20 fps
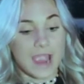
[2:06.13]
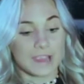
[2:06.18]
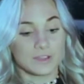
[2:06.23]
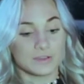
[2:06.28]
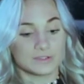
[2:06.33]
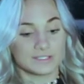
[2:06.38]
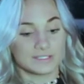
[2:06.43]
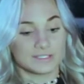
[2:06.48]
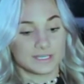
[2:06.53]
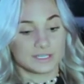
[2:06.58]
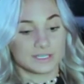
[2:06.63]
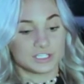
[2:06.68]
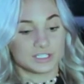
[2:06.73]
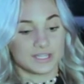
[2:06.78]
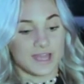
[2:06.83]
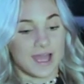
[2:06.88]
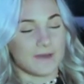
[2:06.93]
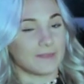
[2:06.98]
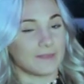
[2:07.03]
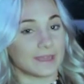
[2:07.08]
I used to
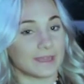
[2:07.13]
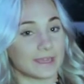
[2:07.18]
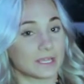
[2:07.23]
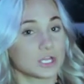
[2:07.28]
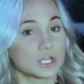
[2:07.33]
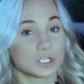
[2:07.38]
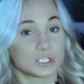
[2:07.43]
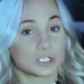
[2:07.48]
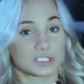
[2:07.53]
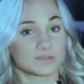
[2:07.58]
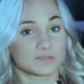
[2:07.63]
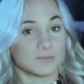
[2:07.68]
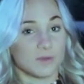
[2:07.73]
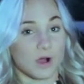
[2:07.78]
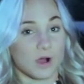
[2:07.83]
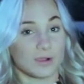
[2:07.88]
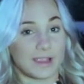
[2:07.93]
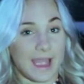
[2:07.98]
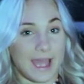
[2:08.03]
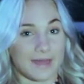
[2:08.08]
just have, like,
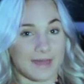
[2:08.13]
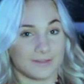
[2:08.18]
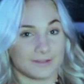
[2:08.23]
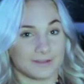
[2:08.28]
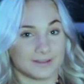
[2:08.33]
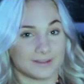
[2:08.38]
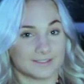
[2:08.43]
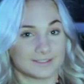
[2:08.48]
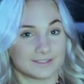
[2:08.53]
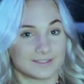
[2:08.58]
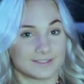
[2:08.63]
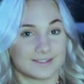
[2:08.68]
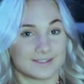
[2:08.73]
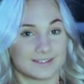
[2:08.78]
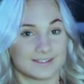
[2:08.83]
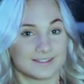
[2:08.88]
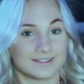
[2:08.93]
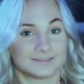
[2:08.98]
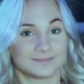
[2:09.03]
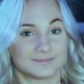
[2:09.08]
small gatherings.
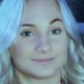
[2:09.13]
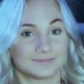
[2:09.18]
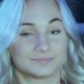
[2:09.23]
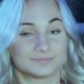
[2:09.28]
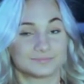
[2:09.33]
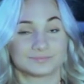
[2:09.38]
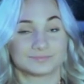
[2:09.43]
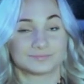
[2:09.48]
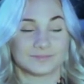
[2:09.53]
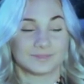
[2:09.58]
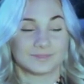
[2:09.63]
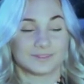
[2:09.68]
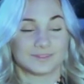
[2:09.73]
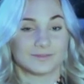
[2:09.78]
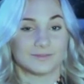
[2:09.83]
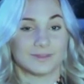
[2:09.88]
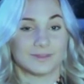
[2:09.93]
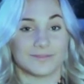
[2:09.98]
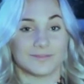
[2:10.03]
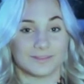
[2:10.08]

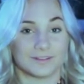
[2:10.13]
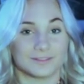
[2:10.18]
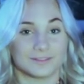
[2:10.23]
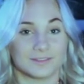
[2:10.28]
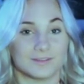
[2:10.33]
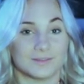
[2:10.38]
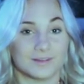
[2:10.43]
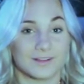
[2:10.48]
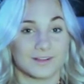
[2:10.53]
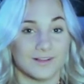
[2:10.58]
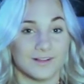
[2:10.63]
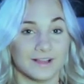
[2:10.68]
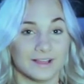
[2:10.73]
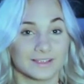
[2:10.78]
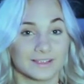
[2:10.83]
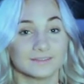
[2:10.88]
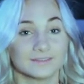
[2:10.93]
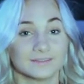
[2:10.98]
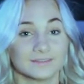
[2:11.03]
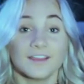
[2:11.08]
Whatever you want to
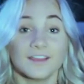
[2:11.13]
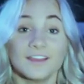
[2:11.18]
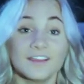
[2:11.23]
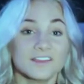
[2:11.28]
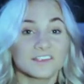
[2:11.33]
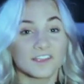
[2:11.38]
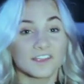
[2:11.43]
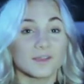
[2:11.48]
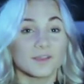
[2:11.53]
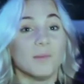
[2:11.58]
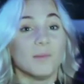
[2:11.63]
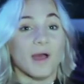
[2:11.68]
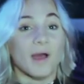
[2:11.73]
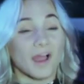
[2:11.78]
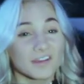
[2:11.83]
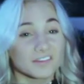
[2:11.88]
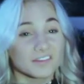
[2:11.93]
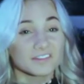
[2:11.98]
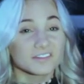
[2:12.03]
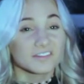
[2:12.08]
call it.
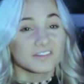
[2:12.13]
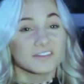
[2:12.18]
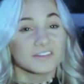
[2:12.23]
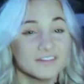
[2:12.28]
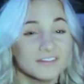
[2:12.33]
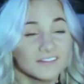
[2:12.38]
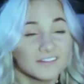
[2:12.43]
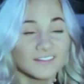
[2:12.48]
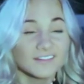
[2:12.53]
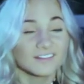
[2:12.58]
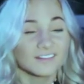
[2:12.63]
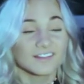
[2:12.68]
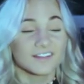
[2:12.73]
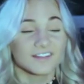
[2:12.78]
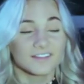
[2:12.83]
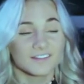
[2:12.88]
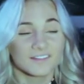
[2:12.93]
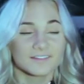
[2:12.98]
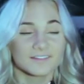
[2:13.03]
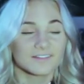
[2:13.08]
Kickbacks.
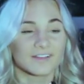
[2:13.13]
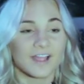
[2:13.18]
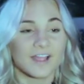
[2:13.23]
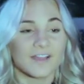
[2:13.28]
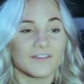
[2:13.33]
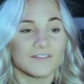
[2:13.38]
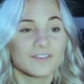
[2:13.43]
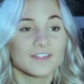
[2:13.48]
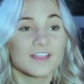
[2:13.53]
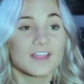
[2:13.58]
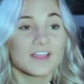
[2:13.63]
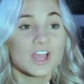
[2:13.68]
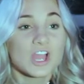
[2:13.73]
Like, okay.